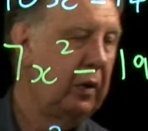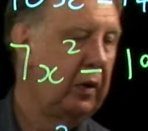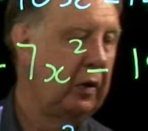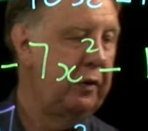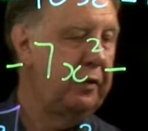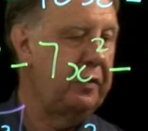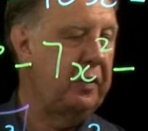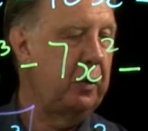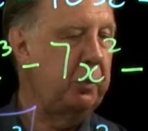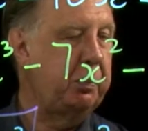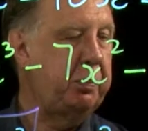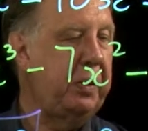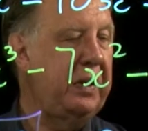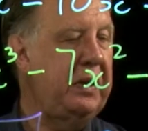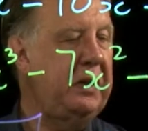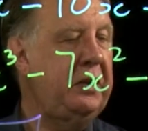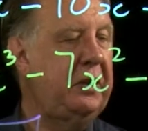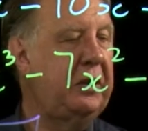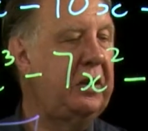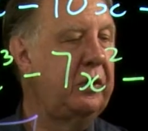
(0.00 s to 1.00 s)
So
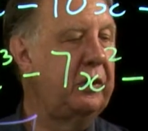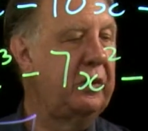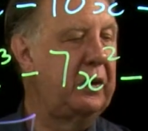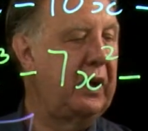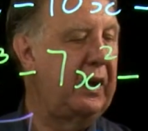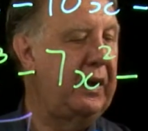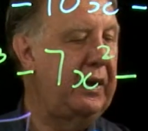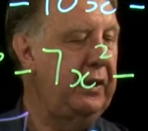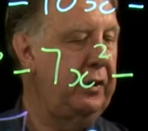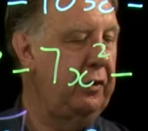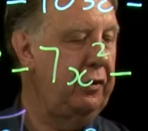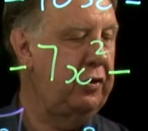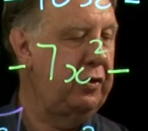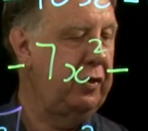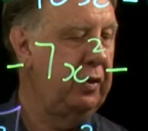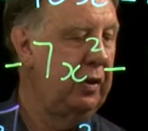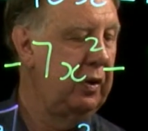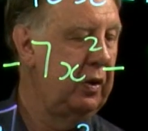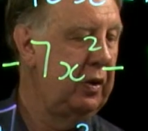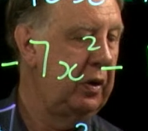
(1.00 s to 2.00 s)
P, Q and H
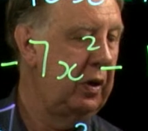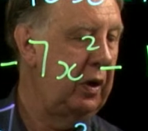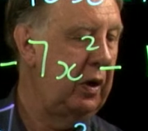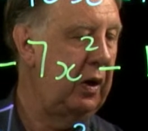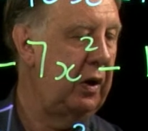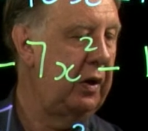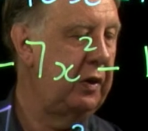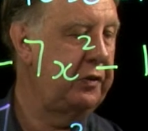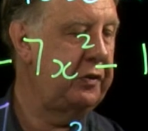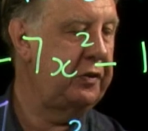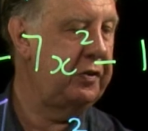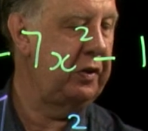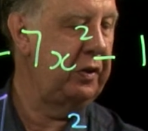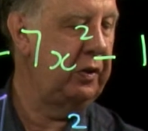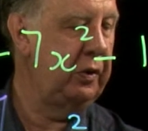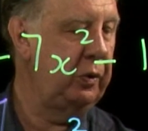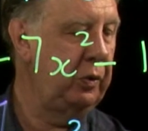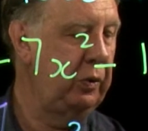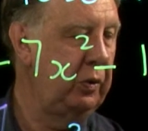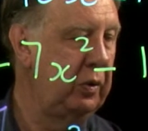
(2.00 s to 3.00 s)
are
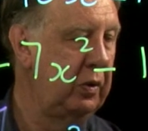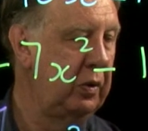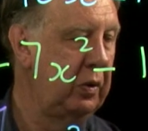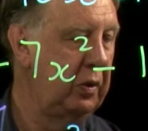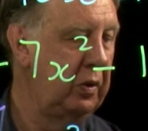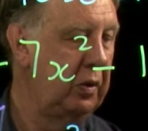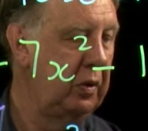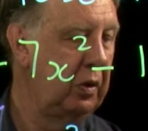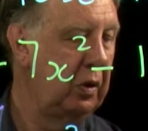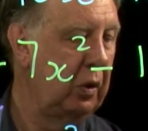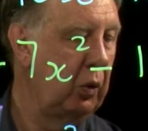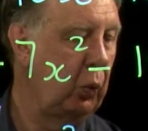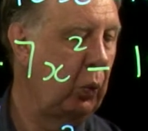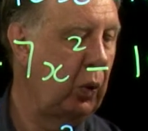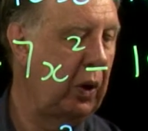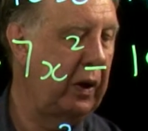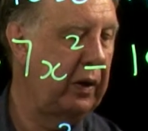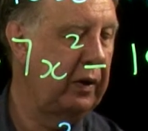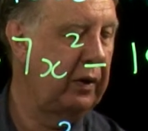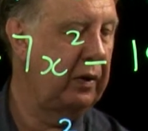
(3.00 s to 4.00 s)
2,
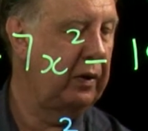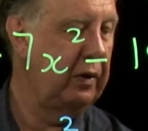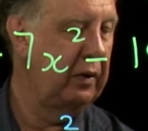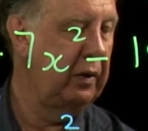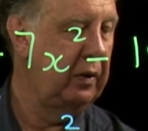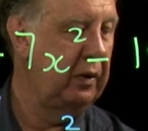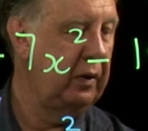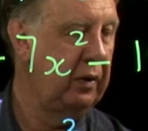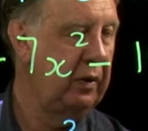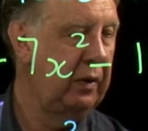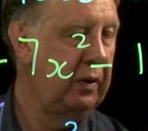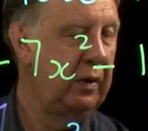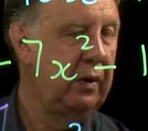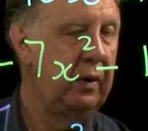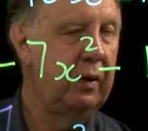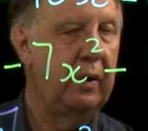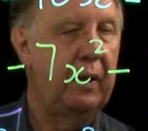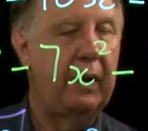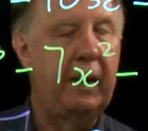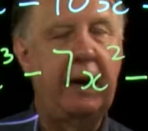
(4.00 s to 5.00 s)
1
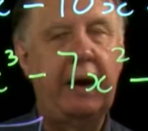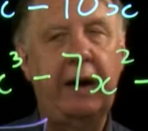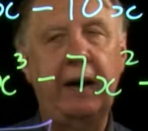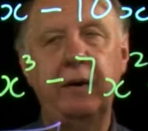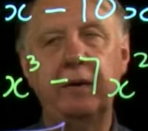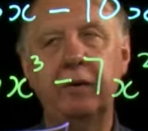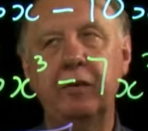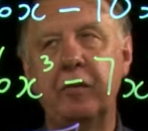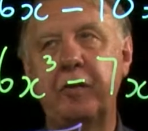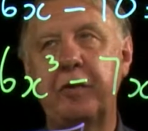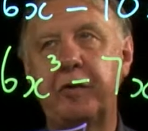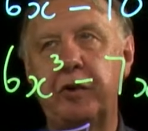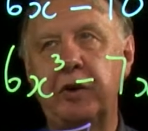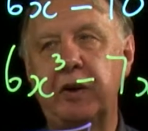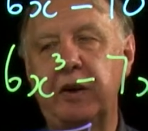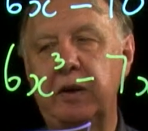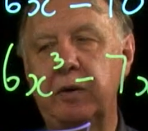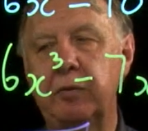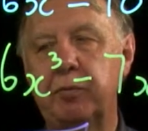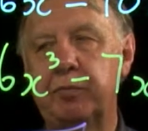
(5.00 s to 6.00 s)
and 3.